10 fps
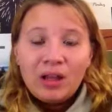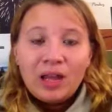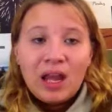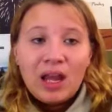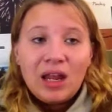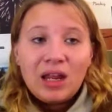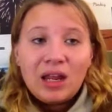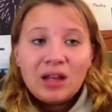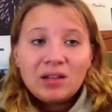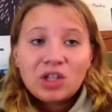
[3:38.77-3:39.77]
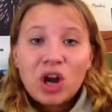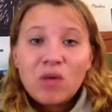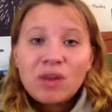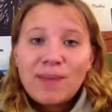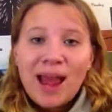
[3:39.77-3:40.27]
They
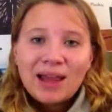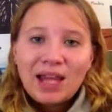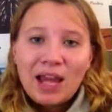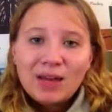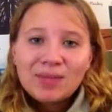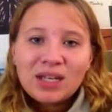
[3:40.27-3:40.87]
start with math games,